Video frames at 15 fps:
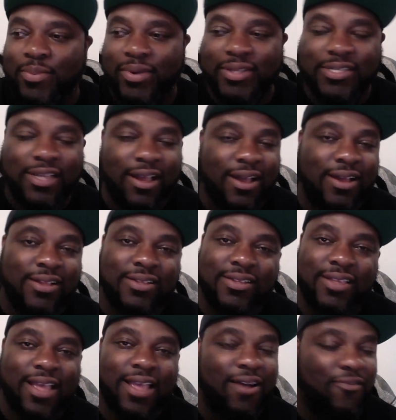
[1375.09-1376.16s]
But
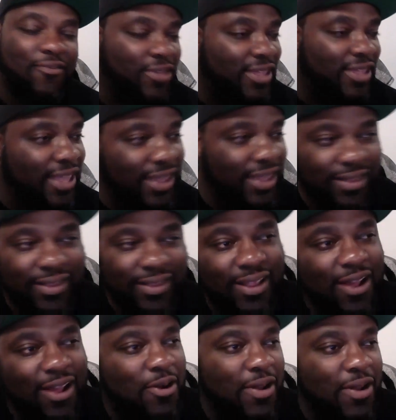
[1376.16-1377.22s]
y'all forget
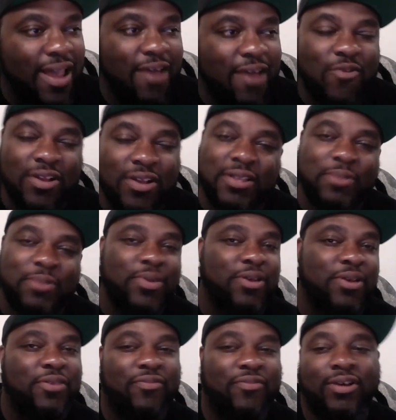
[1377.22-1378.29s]
I don't have 1 in a
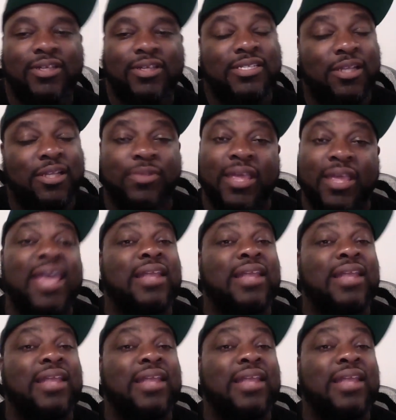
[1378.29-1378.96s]
million or something.